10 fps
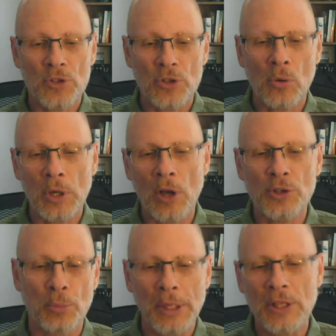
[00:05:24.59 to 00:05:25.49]
So it
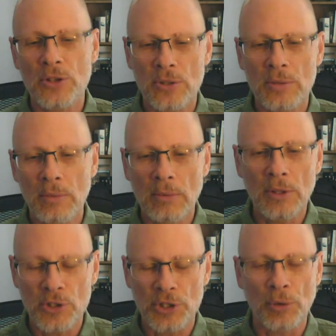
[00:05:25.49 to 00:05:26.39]
also meets
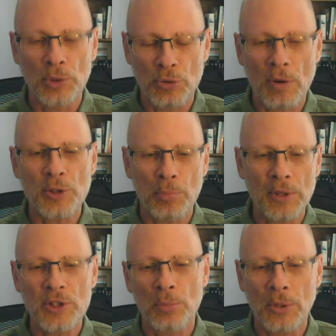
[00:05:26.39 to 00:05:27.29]
the zero trust
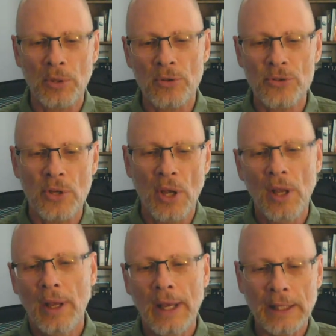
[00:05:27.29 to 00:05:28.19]
principles
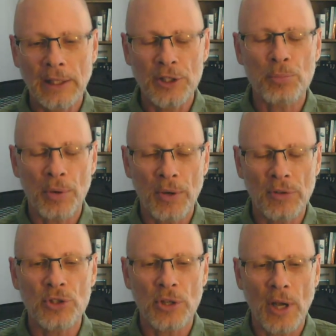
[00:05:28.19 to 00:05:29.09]
and least
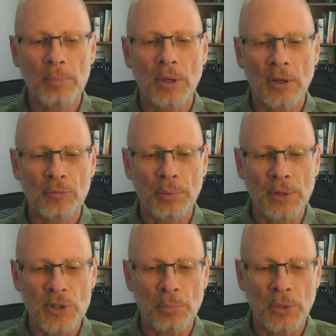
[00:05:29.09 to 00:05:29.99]
privilege type of
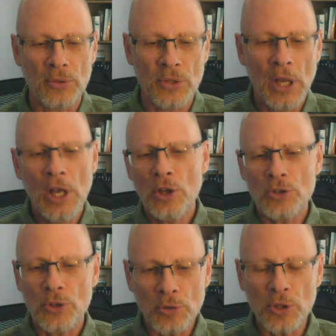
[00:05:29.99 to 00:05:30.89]
principles.
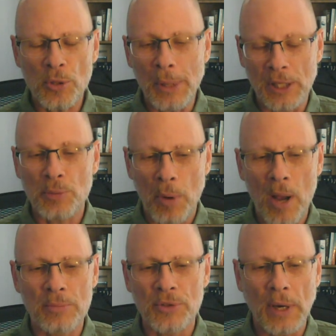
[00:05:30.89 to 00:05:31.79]
So those are the biggest
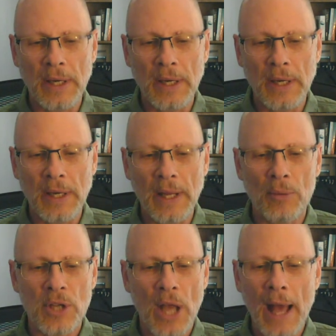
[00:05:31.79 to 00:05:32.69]
problems right now is
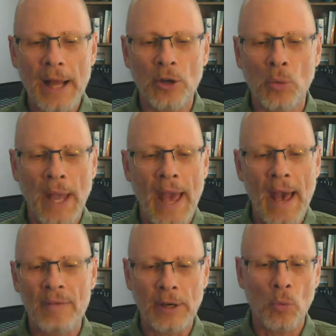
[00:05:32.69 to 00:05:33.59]
I don't know what I have and I
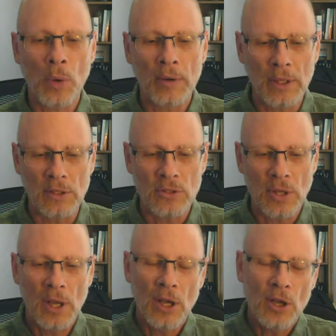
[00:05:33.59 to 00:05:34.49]
don't know where it
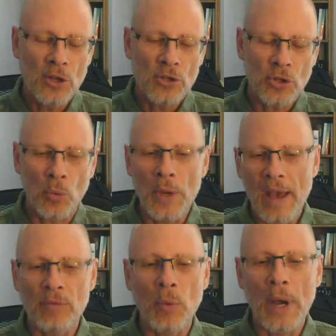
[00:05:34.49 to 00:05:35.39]
is. So we
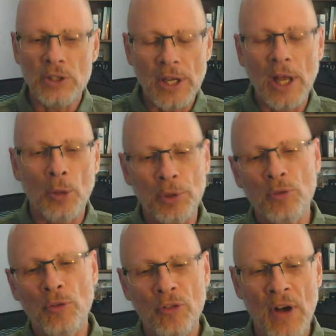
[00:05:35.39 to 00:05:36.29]
have ways to help
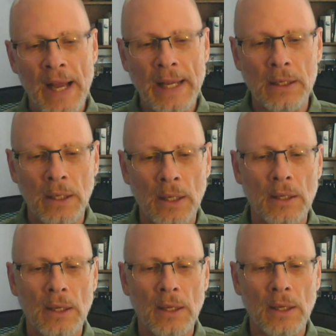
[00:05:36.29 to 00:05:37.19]
you find
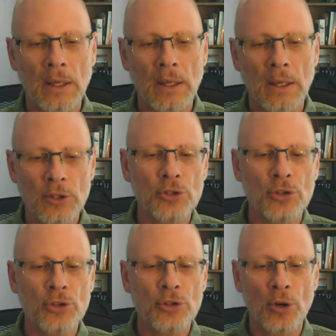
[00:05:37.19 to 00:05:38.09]
it and determine the
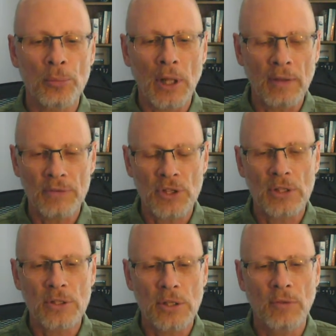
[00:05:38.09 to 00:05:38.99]
level of
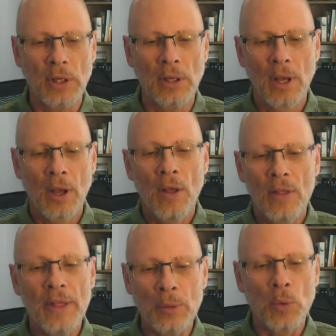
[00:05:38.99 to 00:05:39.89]
sensitivity.
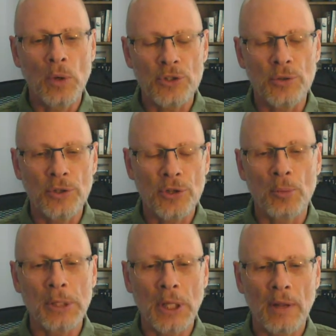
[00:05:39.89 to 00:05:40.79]
Then once you
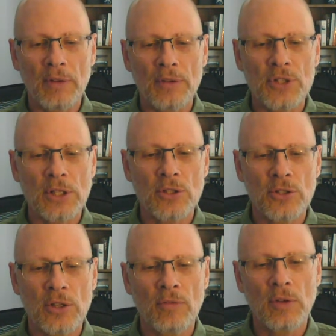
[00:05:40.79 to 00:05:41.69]
determine the level of
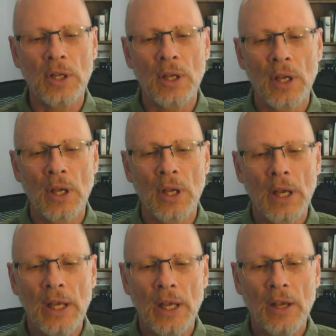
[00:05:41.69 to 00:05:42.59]
sensitivity,
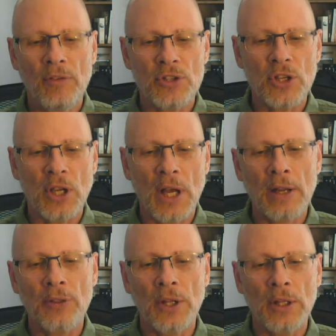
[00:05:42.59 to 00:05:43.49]
if it's a kind of
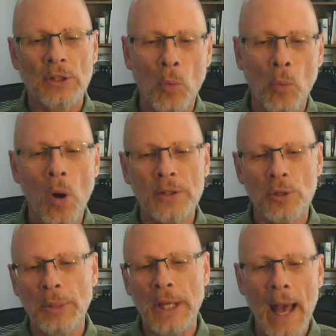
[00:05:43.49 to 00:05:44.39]
thing that you don't
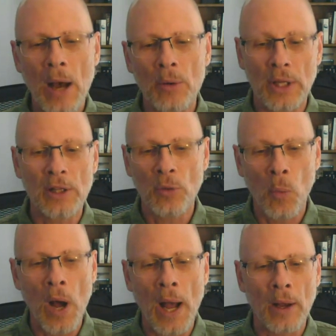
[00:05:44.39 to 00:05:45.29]
want to be out in
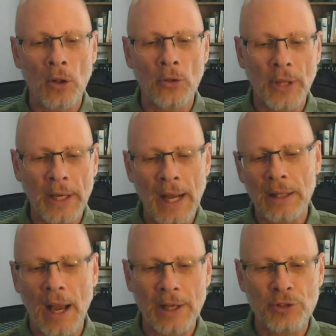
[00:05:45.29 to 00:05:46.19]
the wild, and
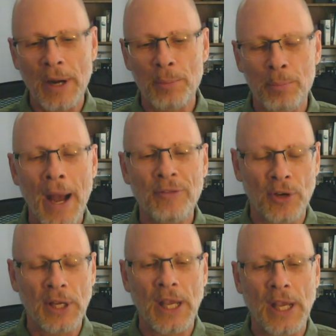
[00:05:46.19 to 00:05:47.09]
I try to
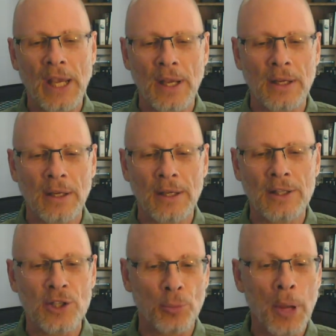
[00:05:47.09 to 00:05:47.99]
bifurcate data,
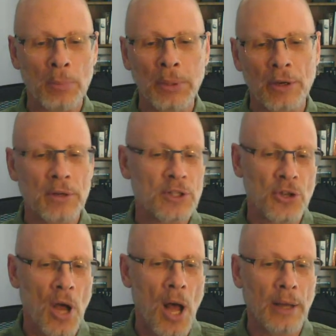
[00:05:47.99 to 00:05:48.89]
it's either public or
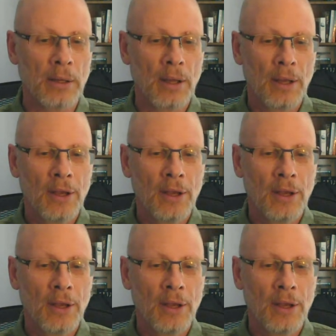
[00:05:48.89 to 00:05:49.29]
it's not.